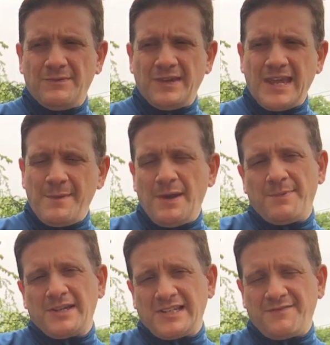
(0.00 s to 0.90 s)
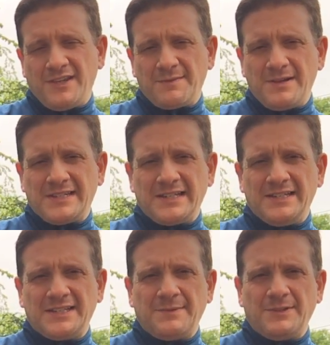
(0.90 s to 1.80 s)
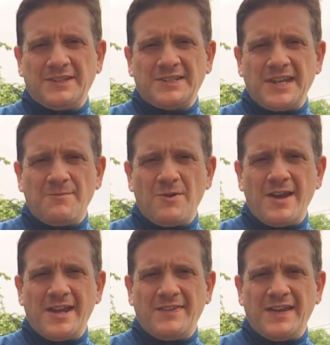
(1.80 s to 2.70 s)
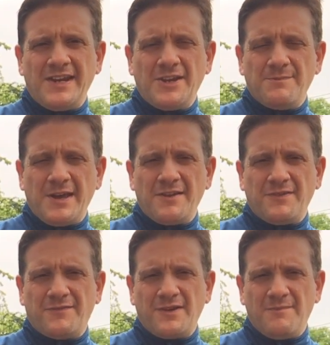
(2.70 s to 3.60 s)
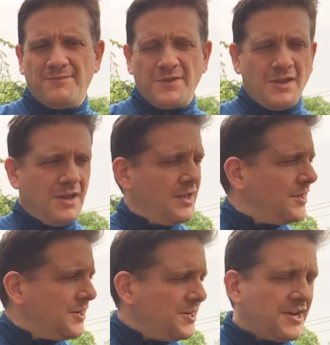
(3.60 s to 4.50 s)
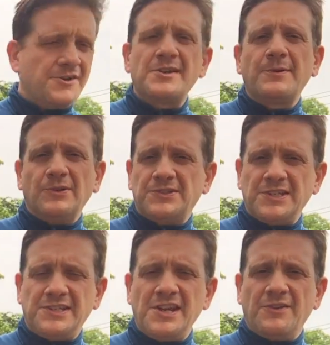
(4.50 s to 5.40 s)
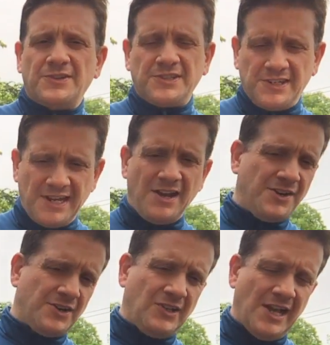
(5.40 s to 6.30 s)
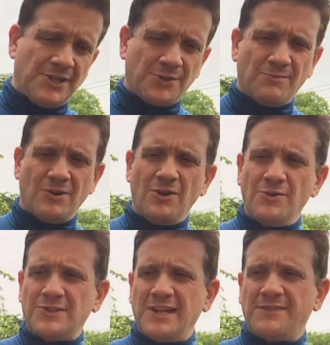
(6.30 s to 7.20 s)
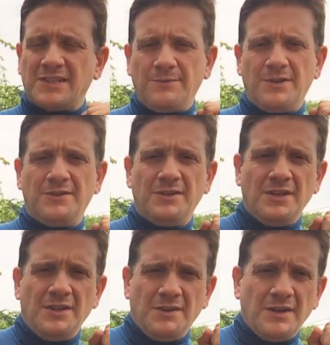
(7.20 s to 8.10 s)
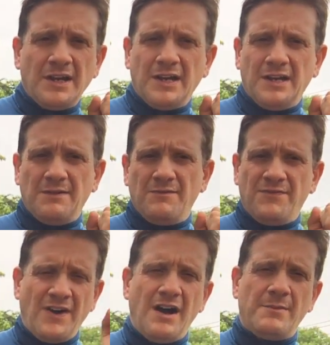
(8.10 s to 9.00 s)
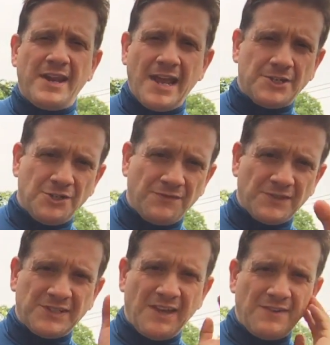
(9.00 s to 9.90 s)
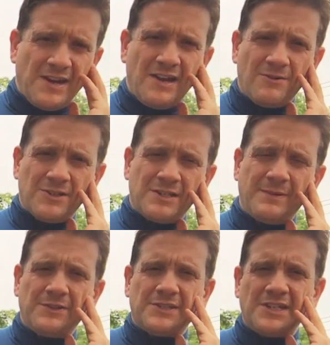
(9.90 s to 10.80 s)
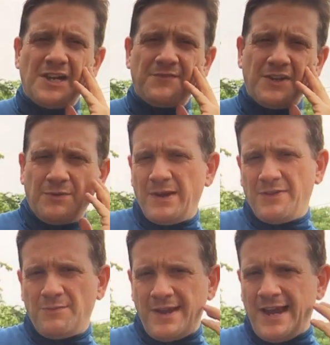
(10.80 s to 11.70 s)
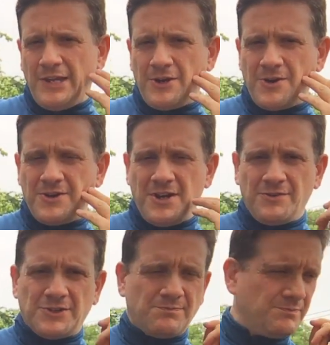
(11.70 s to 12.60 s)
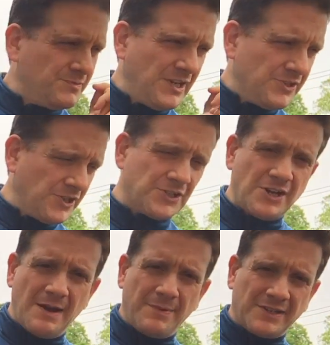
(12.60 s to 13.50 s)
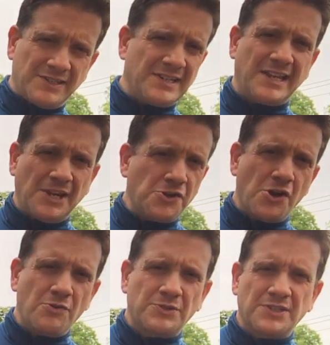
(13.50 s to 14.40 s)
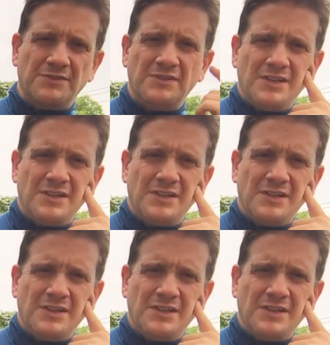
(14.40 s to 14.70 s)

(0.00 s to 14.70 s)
it came up because I feel like my son's somewhat the same way, and that he could benefit from, your typical sit down in classroom rows and have someone vomit at you for 7 hours about stuff. In the way I learned, just teaching topics and taking notes, and